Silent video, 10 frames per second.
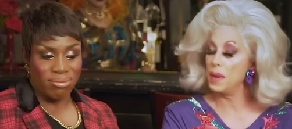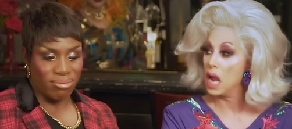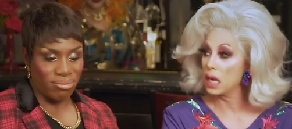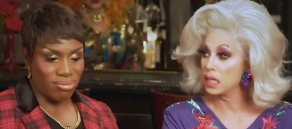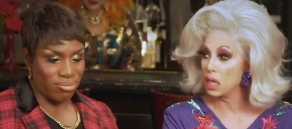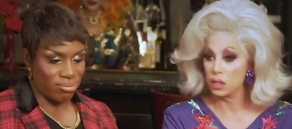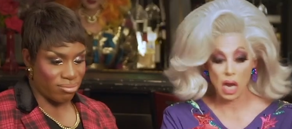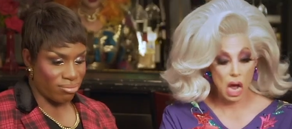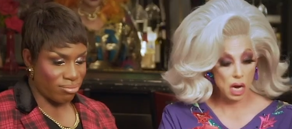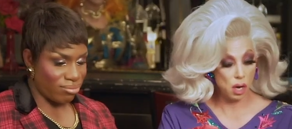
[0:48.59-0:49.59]
Speaker 1: Bianca Del
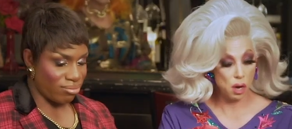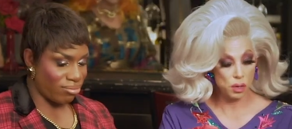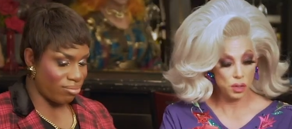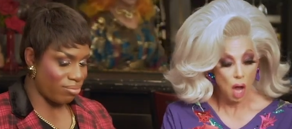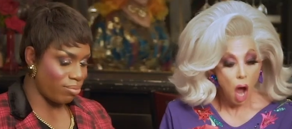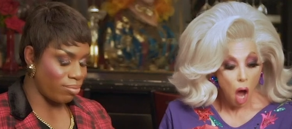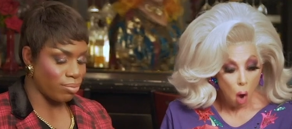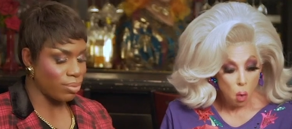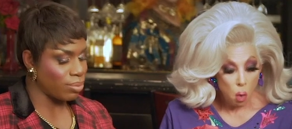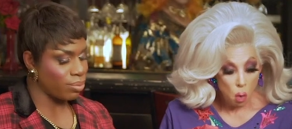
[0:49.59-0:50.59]
Tacos.
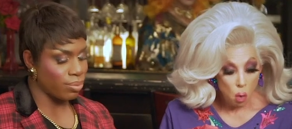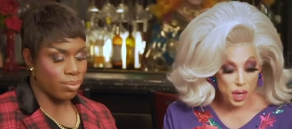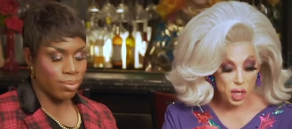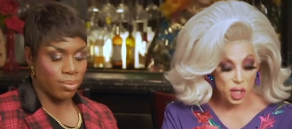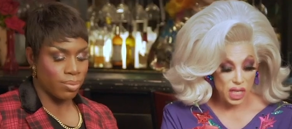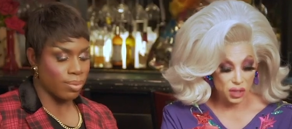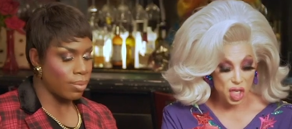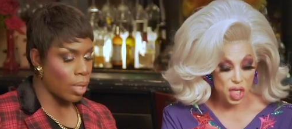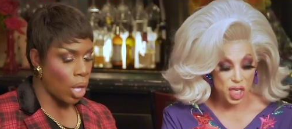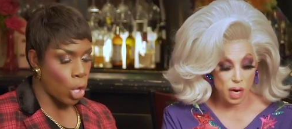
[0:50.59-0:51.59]
Ooh, we could get the
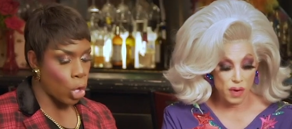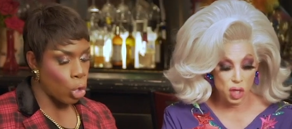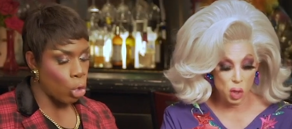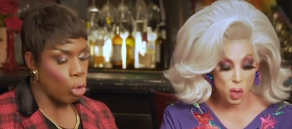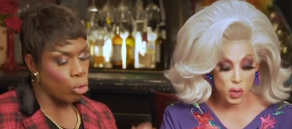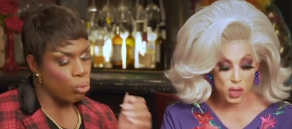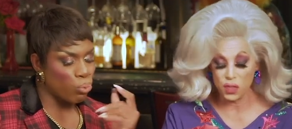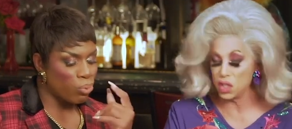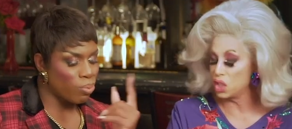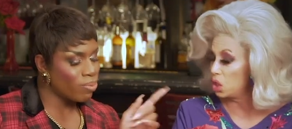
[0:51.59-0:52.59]
Sharon noodles
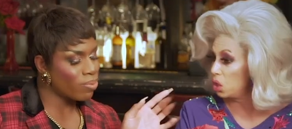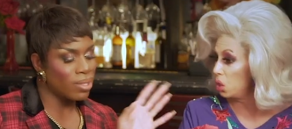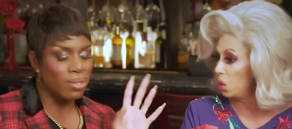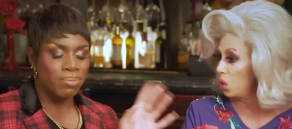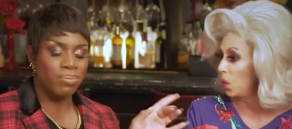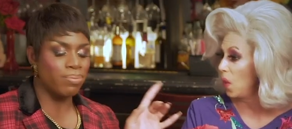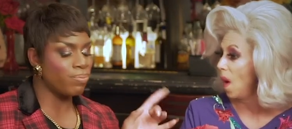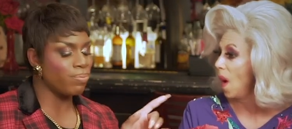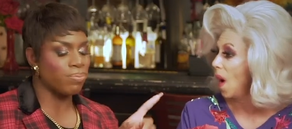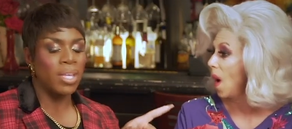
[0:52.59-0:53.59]
for two.
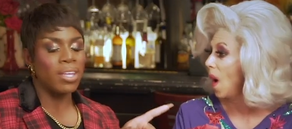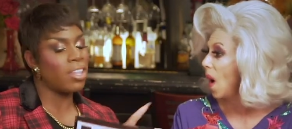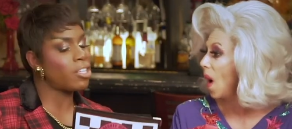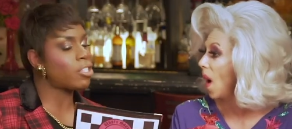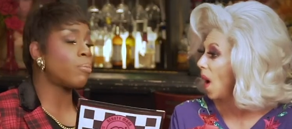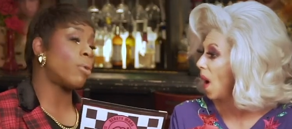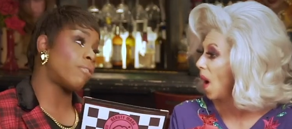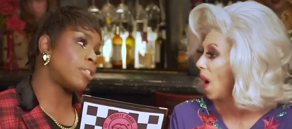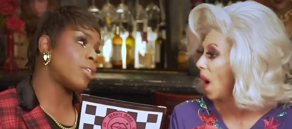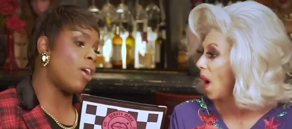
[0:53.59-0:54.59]
Speaker 2: They serve
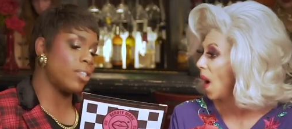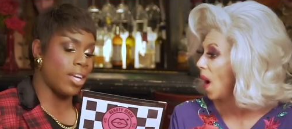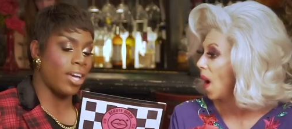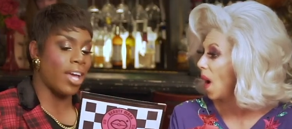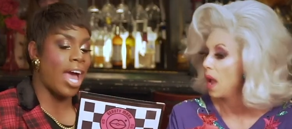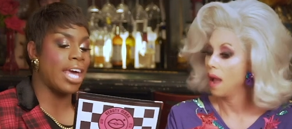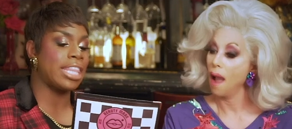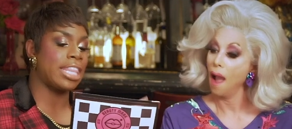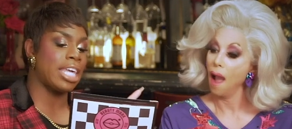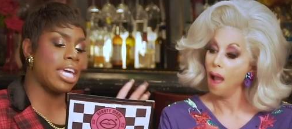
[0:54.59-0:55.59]
breakfast all day. I
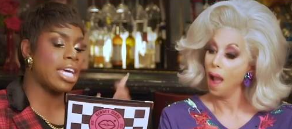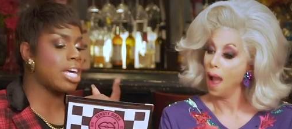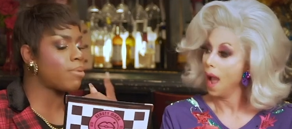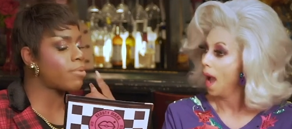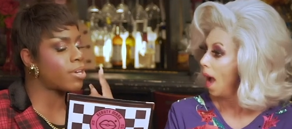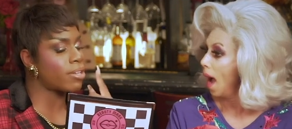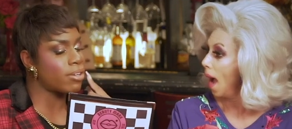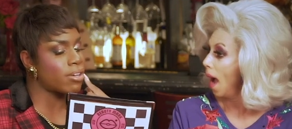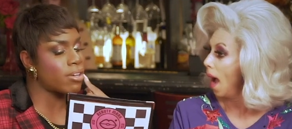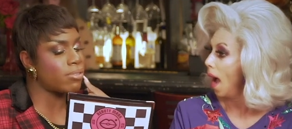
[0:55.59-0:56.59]
think I'm
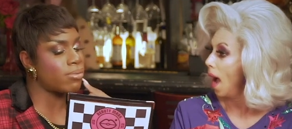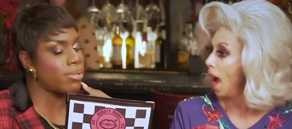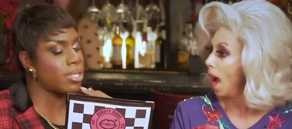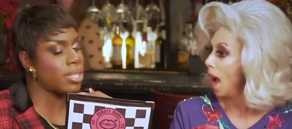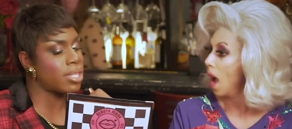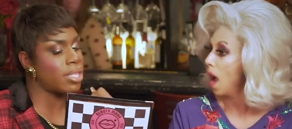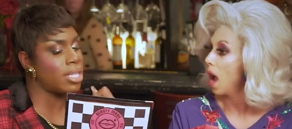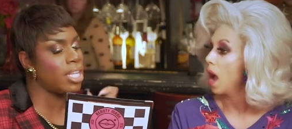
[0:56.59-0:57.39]
gonna go with the